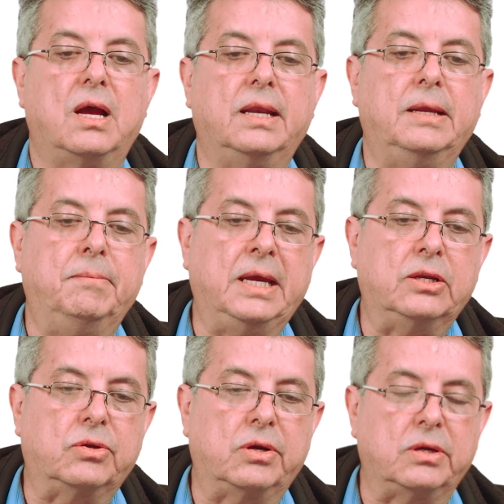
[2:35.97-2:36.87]
and a
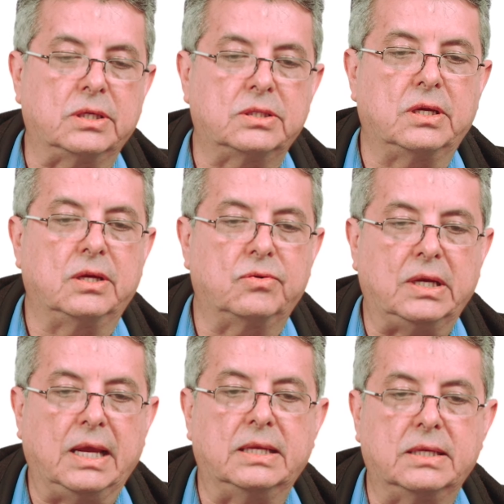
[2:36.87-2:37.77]
matrix
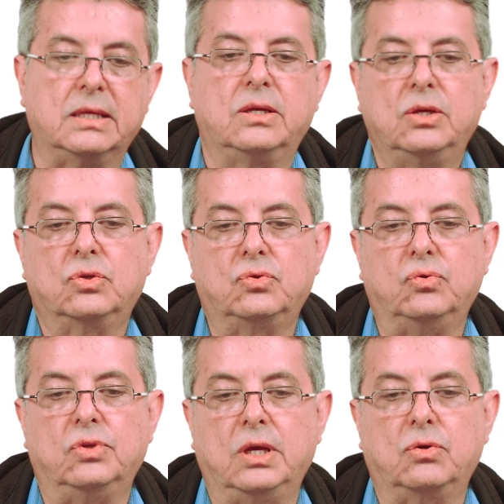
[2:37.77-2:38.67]
related
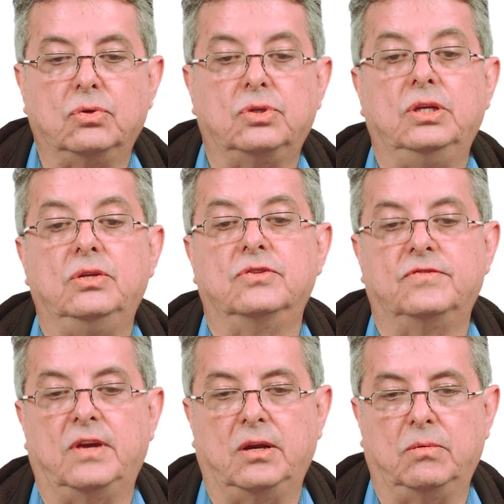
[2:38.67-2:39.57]
to the continuous
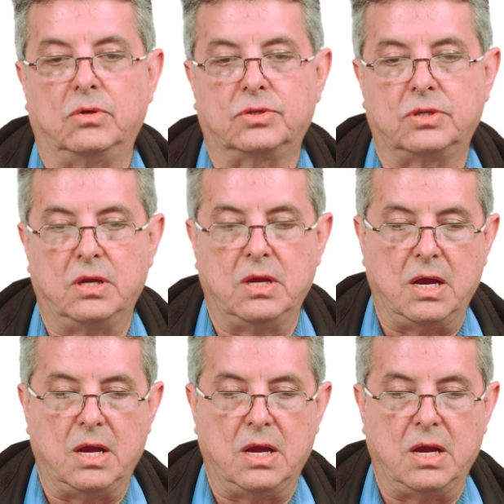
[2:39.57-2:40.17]
variables.